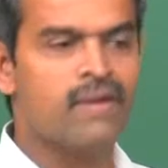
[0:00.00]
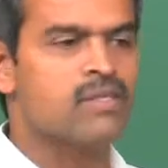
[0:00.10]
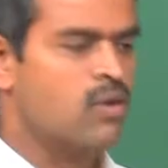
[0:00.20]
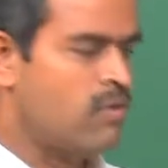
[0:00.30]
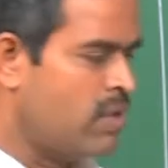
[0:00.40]

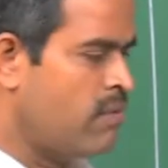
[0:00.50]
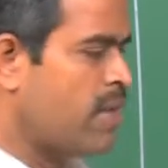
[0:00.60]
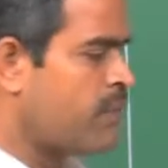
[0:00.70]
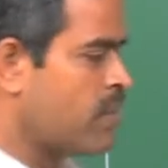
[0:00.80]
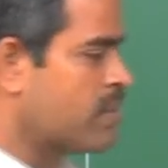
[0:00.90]
So we will
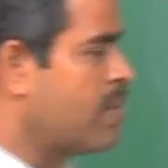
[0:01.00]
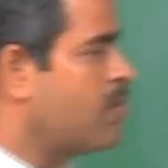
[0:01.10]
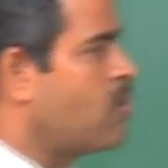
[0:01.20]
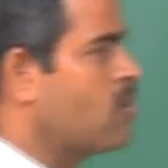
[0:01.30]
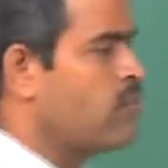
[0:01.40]
wait for the third
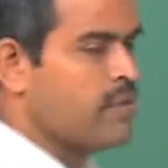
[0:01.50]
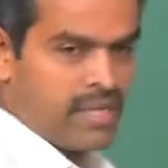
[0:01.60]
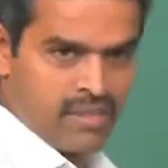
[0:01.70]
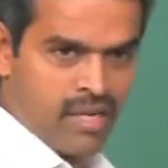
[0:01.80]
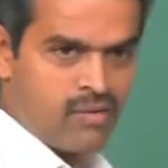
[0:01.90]
module for the
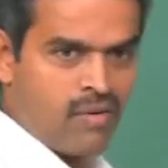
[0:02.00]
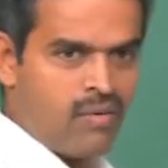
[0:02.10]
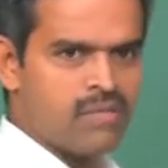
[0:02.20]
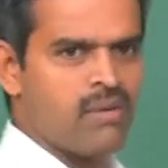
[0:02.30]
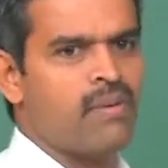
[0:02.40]
next class
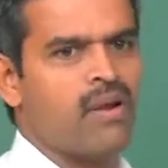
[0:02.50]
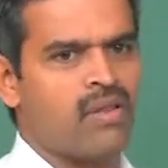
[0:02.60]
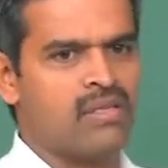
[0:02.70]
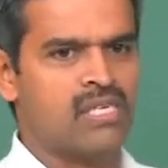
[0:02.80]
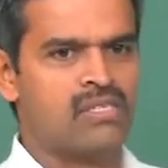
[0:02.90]
onwards maybe
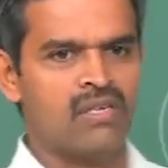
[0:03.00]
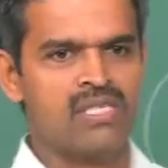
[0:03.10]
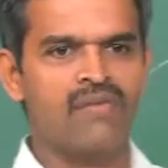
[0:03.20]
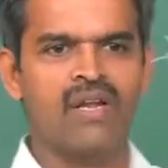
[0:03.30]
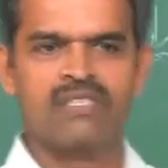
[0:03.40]
another 6 or
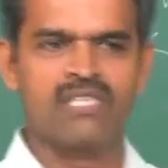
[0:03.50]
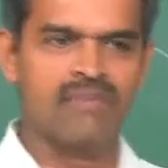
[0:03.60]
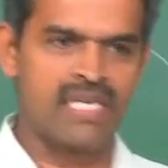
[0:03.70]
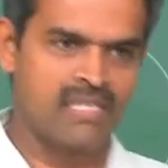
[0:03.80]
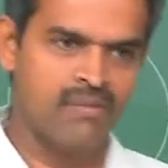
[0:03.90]
7 lectures
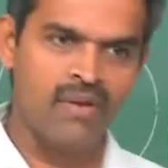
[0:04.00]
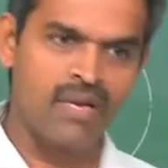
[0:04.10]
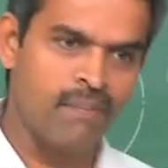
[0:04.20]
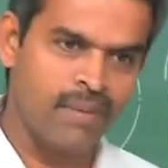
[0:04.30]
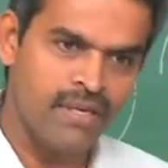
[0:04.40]
maximum will
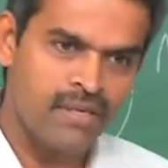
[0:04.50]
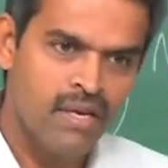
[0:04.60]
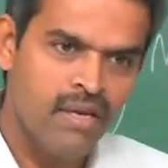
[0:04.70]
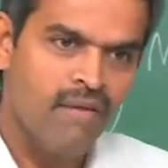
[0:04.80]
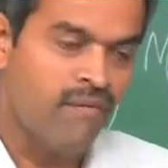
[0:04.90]
complete
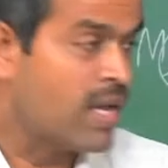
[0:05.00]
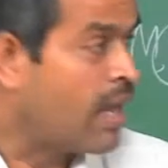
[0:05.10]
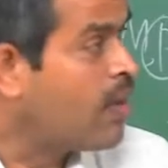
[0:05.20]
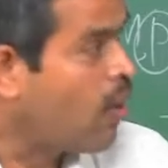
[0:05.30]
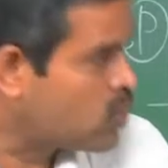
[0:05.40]
where
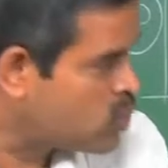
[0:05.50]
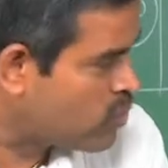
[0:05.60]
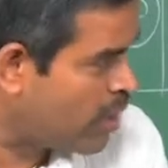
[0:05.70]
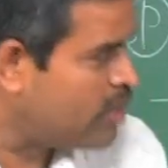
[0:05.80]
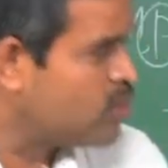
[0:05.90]
I will also
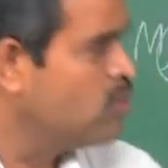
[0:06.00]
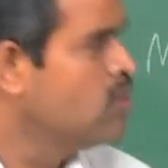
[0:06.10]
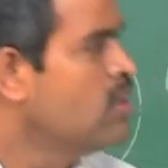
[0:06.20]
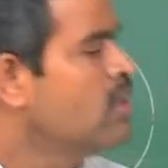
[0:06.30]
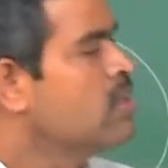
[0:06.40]
try
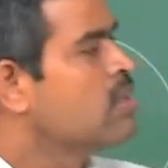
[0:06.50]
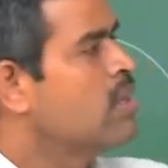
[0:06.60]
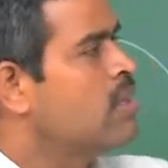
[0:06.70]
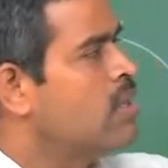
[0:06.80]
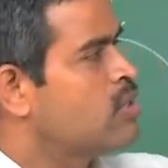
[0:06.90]
to
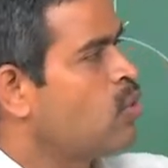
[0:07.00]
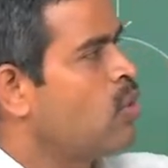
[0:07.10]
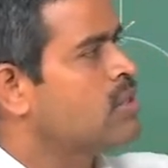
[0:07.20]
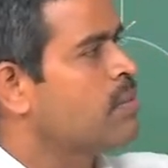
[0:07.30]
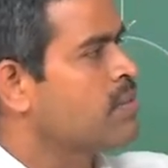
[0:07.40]
uh, show
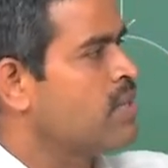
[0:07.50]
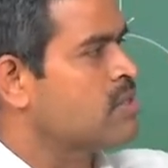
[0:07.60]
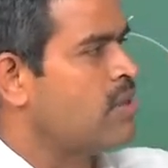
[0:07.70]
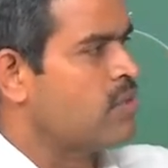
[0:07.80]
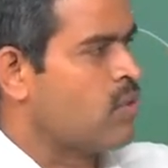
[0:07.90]
you some
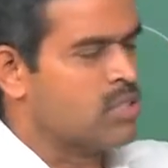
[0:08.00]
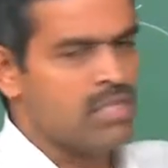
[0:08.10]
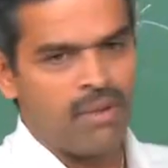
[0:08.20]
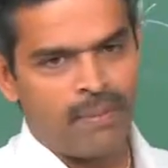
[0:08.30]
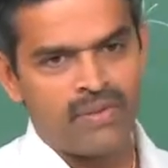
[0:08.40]
results of the
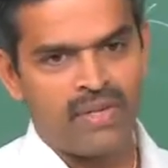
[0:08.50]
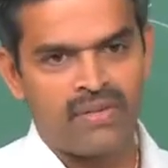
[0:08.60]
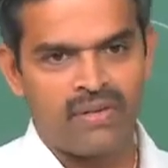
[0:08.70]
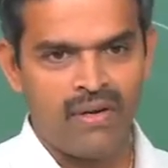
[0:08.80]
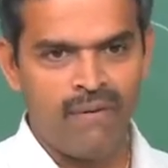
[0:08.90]
question papers
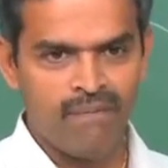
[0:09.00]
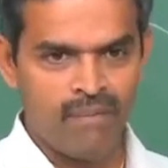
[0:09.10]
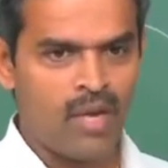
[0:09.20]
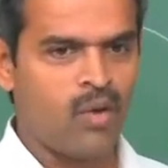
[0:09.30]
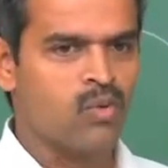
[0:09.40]
etc
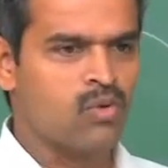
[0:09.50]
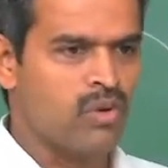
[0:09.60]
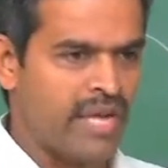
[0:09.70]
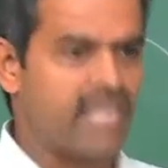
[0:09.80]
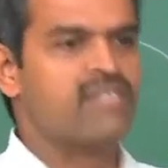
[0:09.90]
make you to
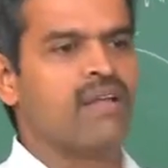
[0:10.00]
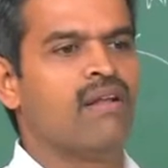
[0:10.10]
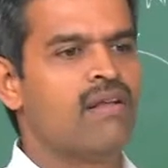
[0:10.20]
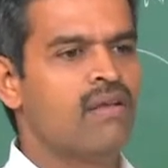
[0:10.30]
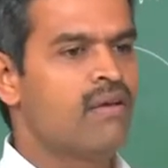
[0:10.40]
rehearsal
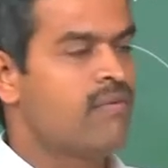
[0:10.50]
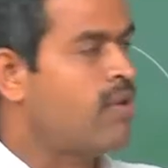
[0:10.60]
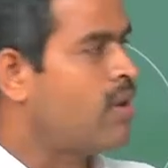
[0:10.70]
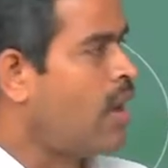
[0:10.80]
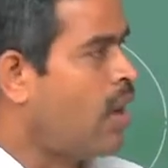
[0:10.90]

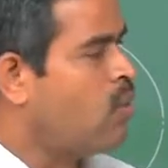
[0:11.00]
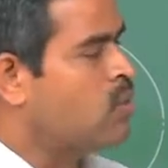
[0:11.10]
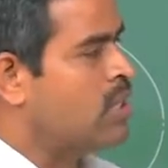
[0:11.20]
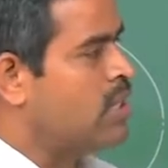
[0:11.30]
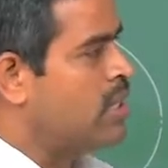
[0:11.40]
for how
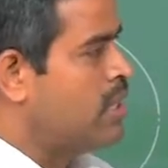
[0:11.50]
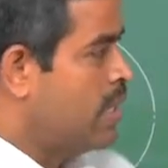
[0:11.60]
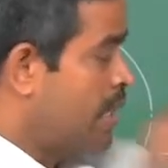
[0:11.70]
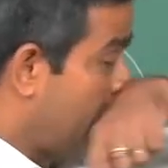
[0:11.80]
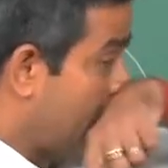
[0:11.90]
the
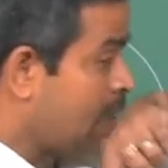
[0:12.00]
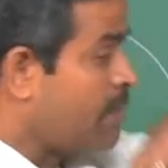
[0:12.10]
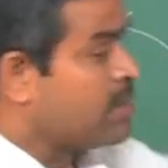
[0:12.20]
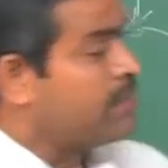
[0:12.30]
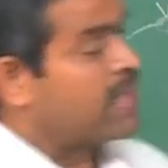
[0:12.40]

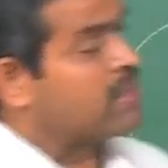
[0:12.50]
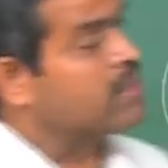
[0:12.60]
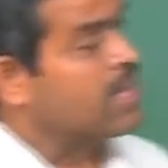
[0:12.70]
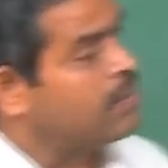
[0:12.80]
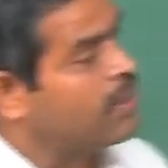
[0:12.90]
exemption
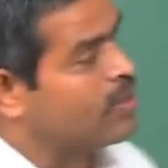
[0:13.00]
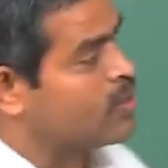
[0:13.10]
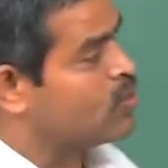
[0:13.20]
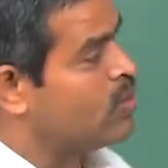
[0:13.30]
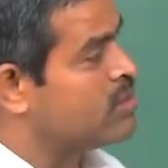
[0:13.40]
pattern can be
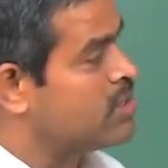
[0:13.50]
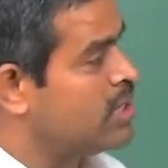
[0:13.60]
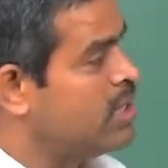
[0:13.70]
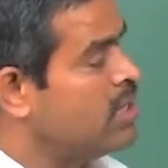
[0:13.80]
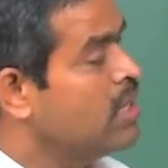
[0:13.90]
understood and
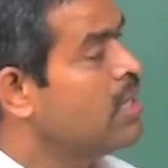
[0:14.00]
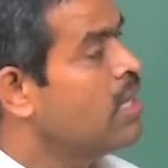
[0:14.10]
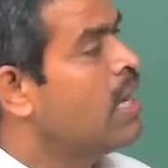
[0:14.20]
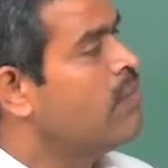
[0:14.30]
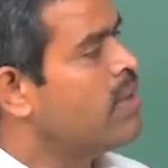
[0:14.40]
studied.
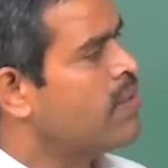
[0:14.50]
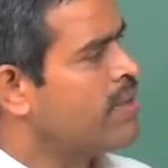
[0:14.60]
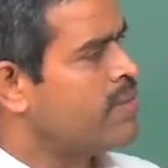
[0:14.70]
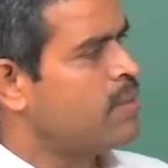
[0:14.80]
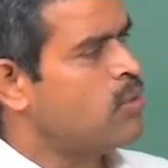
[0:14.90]
We have
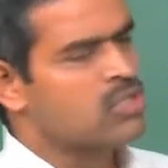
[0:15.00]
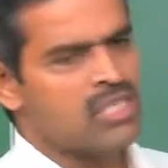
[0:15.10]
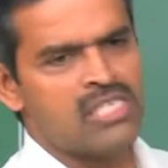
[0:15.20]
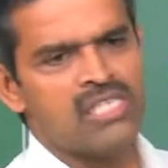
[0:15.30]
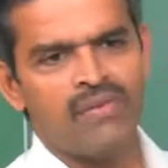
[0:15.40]
given about
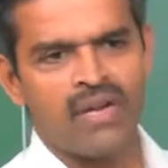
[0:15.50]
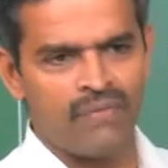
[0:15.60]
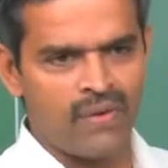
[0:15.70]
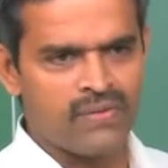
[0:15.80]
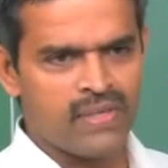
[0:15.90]
6 to 7
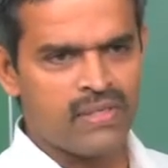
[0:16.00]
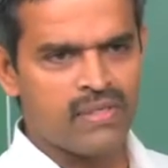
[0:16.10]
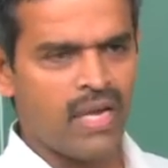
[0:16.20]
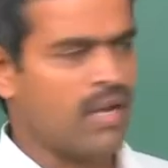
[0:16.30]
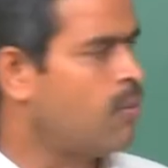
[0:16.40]
references
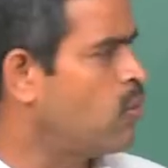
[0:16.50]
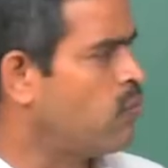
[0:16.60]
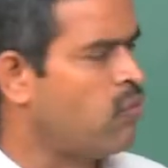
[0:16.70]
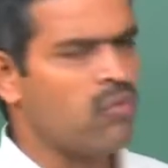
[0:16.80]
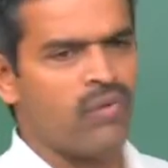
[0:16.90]
and about
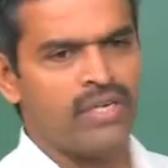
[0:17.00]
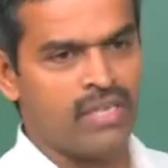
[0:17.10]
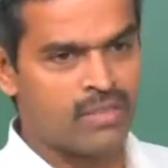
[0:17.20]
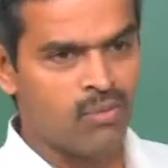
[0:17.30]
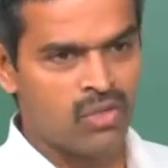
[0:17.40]
4 5
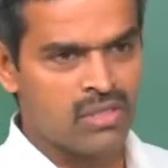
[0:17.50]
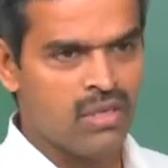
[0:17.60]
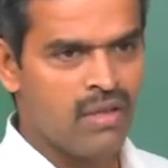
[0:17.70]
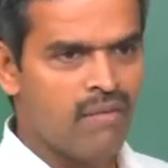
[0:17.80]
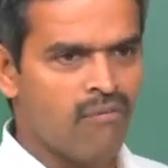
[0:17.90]
textbooks
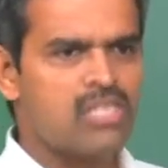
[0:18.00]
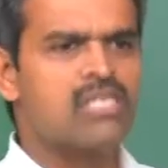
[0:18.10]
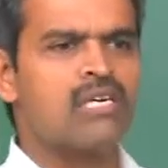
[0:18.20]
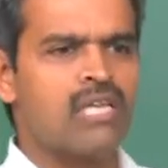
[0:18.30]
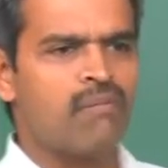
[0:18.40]
which
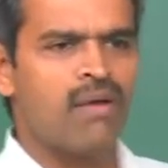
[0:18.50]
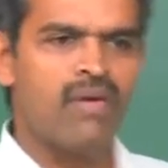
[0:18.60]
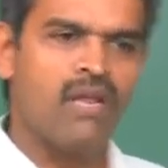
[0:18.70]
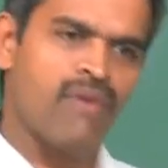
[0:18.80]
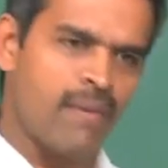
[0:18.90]
is written by
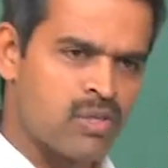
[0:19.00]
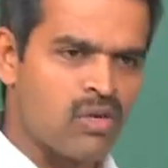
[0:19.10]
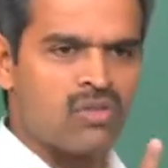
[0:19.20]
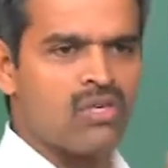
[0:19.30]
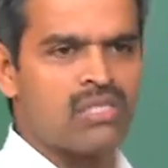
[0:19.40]
very famous
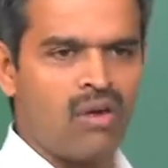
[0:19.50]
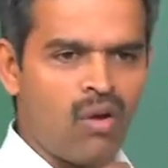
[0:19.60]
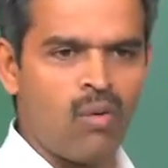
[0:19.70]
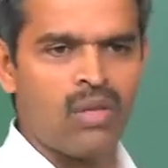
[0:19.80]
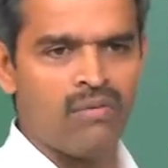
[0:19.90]
authors
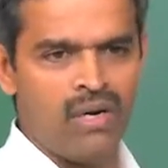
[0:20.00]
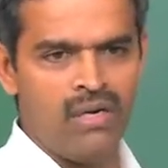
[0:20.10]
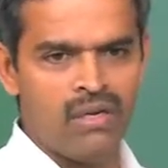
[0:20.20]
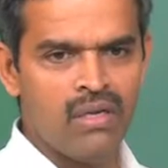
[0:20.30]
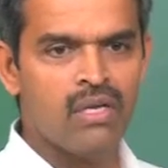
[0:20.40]
all over the
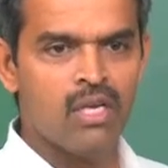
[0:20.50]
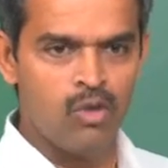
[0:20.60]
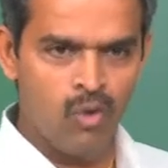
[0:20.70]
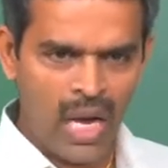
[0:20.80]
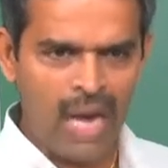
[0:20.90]
world.
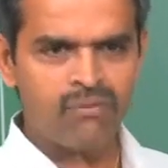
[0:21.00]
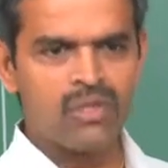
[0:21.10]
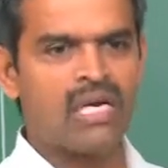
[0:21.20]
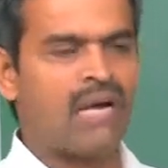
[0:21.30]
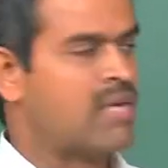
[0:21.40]
You have
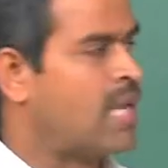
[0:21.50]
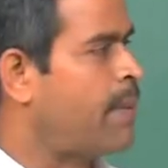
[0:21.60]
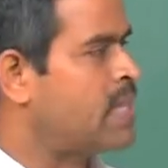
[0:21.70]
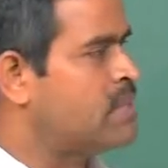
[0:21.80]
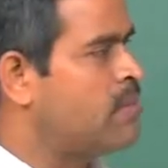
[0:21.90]
to have a
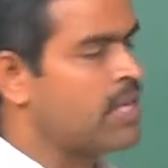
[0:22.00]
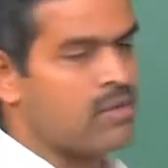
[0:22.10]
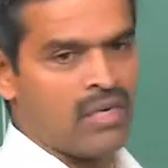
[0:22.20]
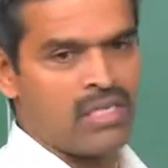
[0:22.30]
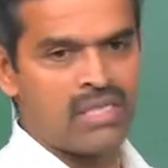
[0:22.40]
capacity building
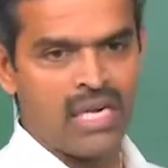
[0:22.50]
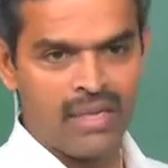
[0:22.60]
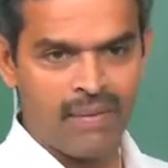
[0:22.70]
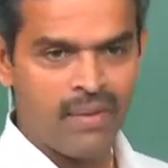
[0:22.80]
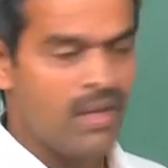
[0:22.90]
to understand
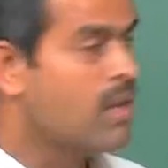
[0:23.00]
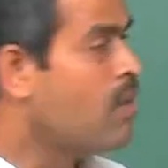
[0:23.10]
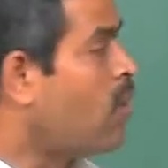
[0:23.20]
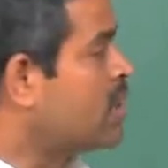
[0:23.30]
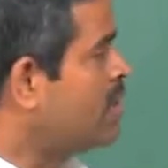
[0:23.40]
them
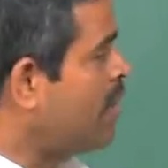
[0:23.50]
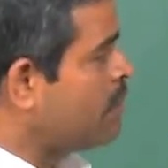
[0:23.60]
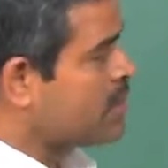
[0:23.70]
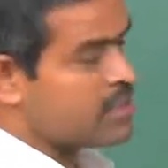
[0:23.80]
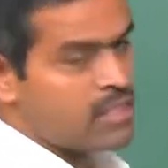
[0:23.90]
whatever I am
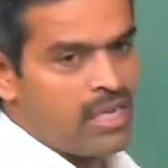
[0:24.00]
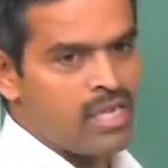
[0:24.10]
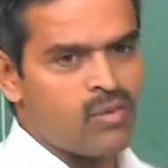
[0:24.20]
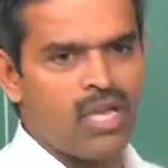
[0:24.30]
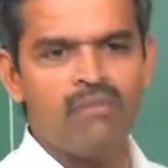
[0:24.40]
discussing here
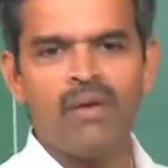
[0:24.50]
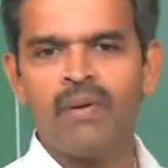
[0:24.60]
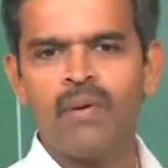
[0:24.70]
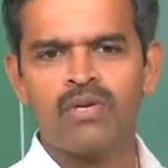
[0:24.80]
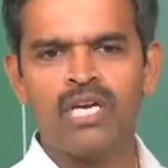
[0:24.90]
is only maybe
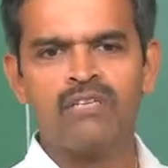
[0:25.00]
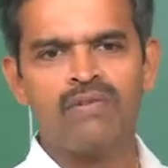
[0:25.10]
about 10 to